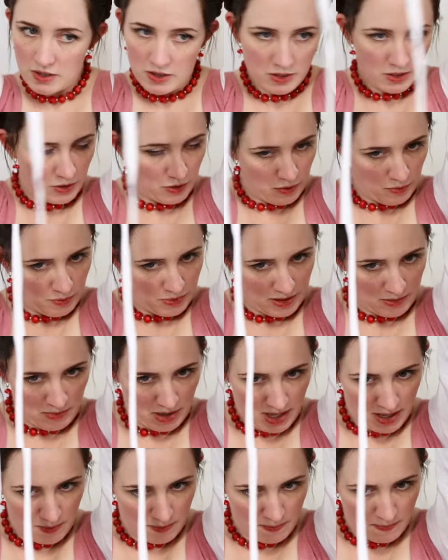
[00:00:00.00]
Loop
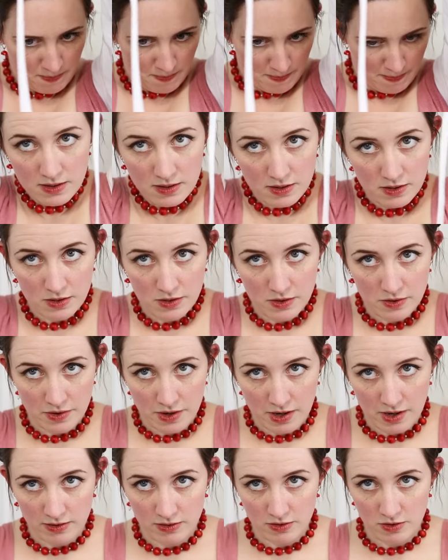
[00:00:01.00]
them up,
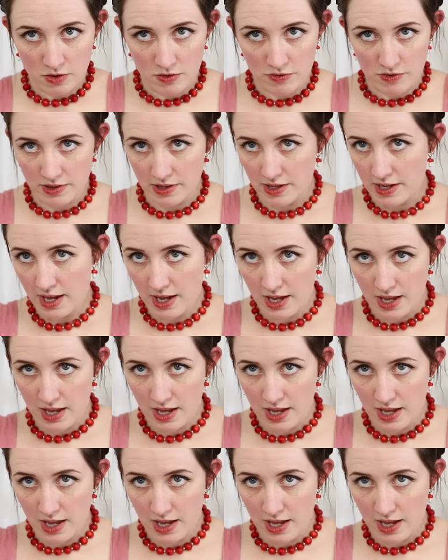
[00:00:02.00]
cross over the